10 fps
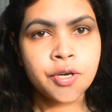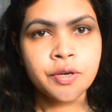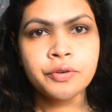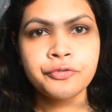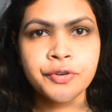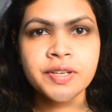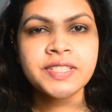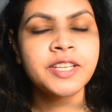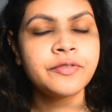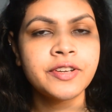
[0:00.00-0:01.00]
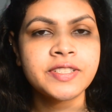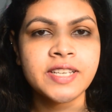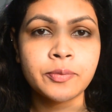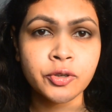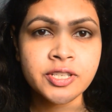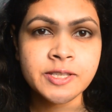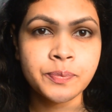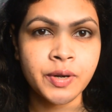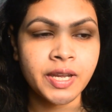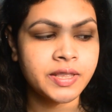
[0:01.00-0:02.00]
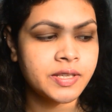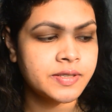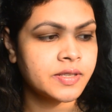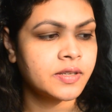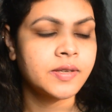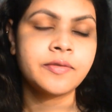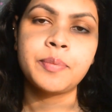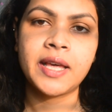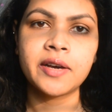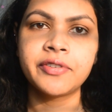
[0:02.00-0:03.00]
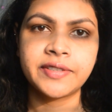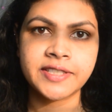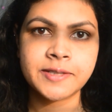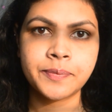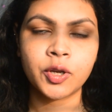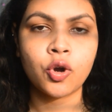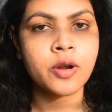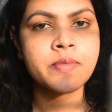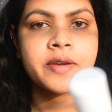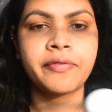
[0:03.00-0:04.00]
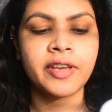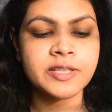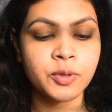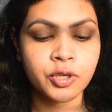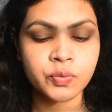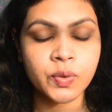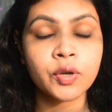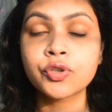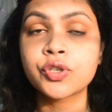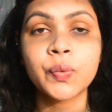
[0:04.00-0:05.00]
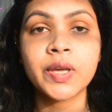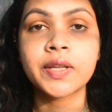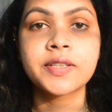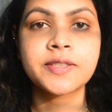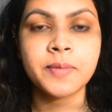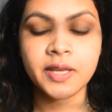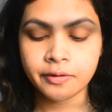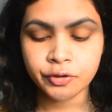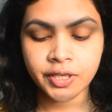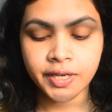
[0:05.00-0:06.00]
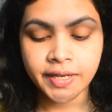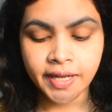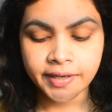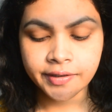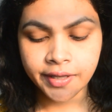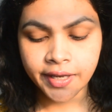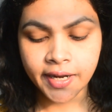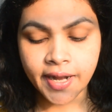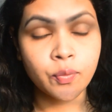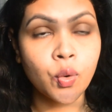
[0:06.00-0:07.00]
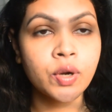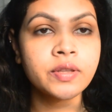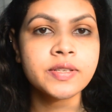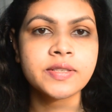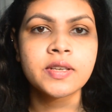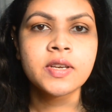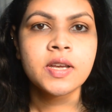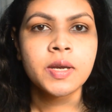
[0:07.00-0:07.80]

First thing first, I'm gonna spray this makeup fixes spray on my face because we're going to wear this makeup for the entire day and I want this